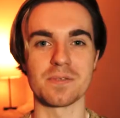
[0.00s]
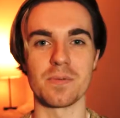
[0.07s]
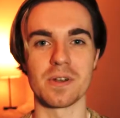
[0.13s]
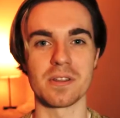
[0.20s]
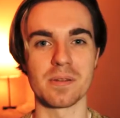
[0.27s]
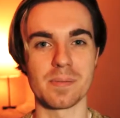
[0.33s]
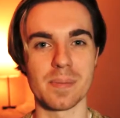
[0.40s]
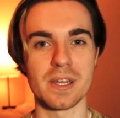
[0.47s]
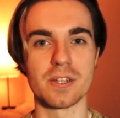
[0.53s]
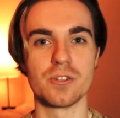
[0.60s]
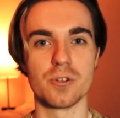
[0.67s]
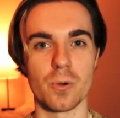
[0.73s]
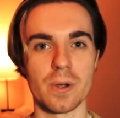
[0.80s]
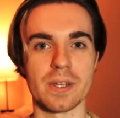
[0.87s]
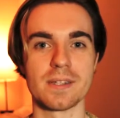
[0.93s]
one of the big
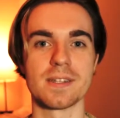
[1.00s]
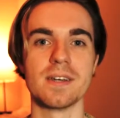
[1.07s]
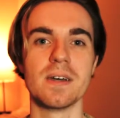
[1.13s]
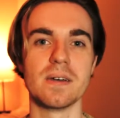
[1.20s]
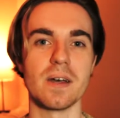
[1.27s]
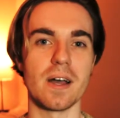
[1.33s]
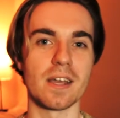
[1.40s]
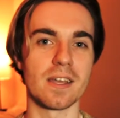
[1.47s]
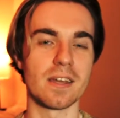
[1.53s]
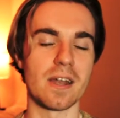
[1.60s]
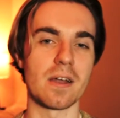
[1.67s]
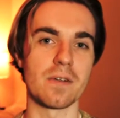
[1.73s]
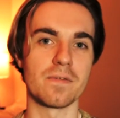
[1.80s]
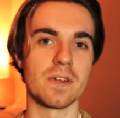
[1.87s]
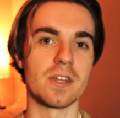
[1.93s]
joys I get
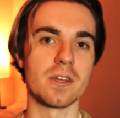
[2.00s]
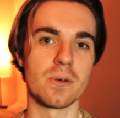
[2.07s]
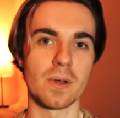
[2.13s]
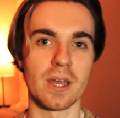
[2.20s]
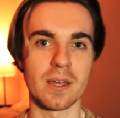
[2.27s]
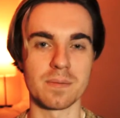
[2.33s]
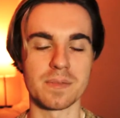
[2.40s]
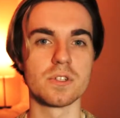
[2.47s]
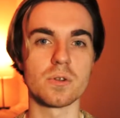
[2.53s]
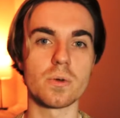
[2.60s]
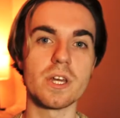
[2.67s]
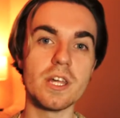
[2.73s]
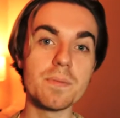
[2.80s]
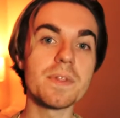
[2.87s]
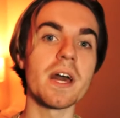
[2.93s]
out of video games. So
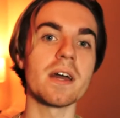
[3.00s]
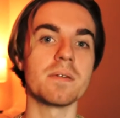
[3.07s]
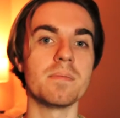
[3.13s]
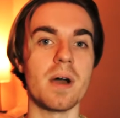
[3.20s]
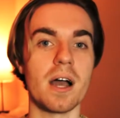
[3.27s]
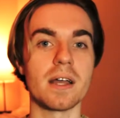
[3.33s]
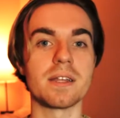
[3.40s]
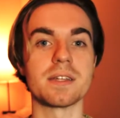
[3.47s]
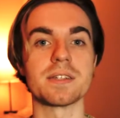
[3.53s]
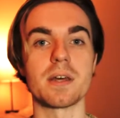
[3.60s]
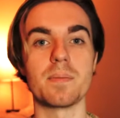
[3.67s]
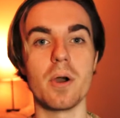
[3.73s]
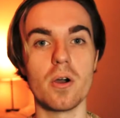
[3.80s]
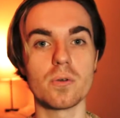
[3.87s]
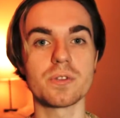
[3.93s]
keep that in mind as I
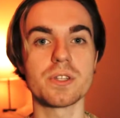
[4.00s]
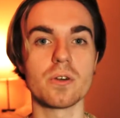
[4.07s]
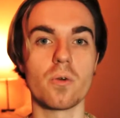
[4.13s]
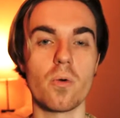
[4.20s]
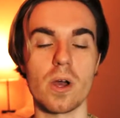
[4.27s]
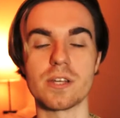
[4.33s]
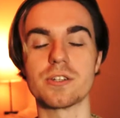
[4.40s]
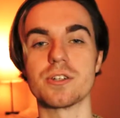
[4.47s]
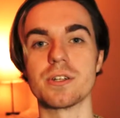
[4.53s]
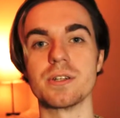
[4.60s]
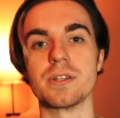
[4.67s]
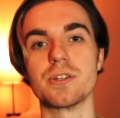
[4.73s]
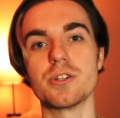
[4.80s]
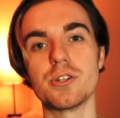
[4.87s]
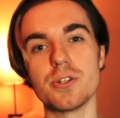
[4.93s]
pose the
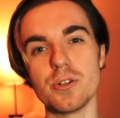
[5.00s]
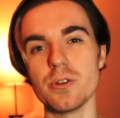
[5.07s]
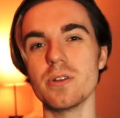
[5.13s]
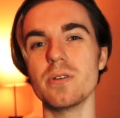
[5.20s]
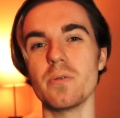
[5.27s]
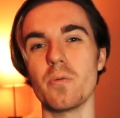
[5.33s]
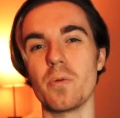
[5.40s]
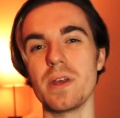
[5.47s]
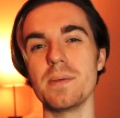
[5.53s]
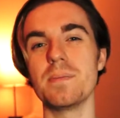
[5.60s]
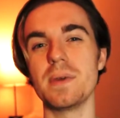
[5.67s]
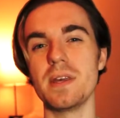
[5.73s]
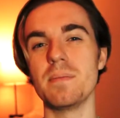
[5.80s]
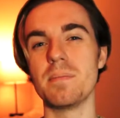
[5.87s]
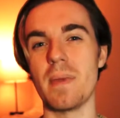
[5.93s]
question, should we
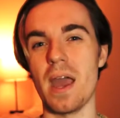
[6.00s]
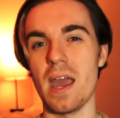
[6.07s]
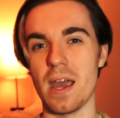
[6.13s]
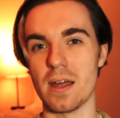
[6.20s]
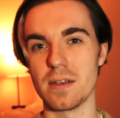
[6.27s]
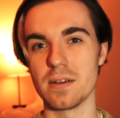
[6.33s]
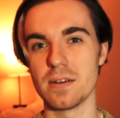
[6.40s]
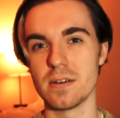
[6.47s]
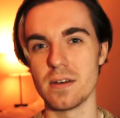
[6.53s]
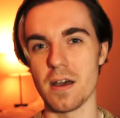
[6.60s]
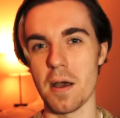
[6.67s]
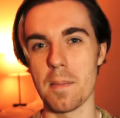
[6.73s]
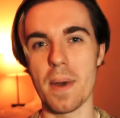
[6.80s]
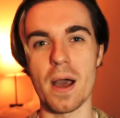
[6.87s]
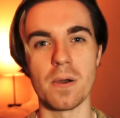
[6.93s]
be mad
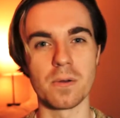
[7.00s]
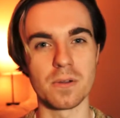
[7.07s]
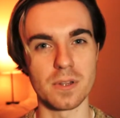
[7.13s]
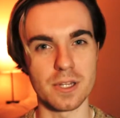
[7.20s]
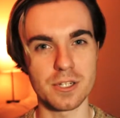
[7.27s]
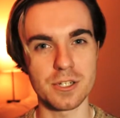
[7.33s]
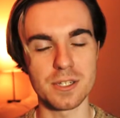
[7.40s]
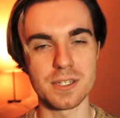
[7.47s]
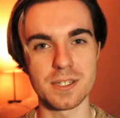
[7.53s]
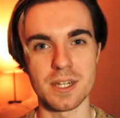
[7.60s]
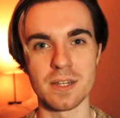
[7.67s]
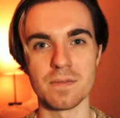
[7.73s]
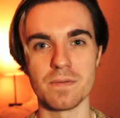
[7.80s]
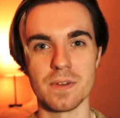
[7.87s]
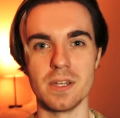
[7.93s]
about glitches
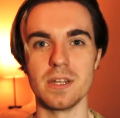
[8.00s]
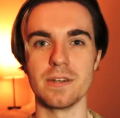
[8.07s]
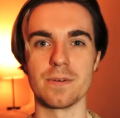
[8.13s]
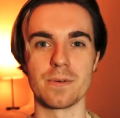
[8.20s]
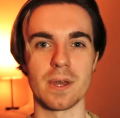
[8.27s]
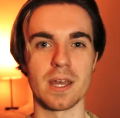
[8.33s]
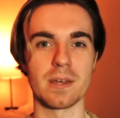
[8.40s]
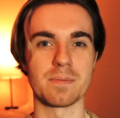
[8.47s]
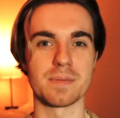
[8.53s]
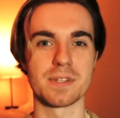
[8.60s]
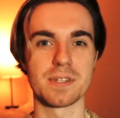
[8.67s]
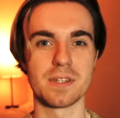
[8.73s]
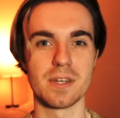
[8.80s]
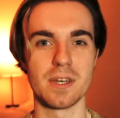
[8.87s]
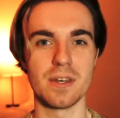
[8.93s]
in video
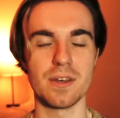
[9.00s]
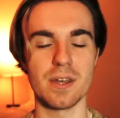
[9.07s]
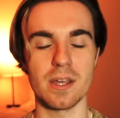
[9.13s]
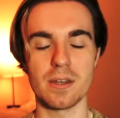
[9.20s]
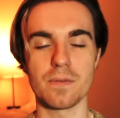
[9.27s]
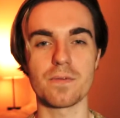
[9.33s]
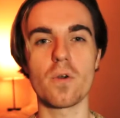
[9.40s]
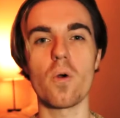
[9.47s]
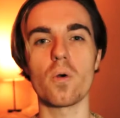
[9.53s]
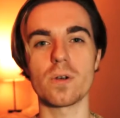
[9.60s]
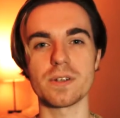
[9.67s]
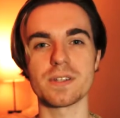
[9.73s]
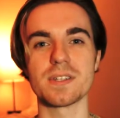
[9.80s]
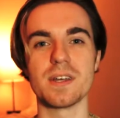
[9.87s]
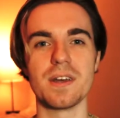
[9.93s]
games? And of course,